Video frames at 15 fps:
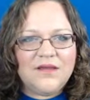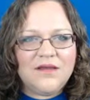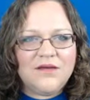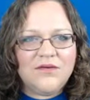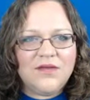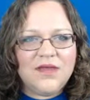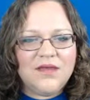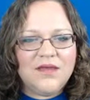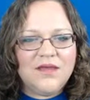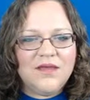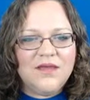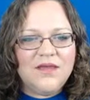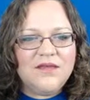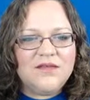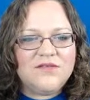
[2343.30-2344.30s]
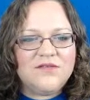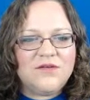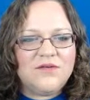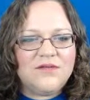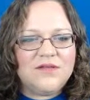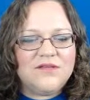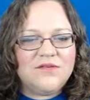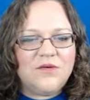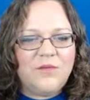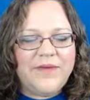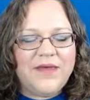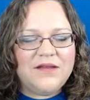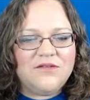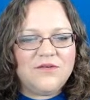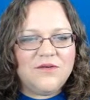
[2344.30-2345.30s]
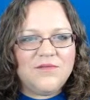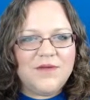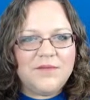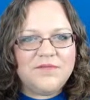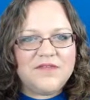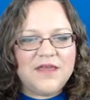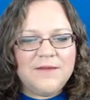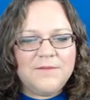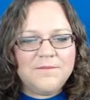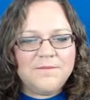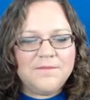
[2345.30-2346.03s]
Okay. So let's go back to our website.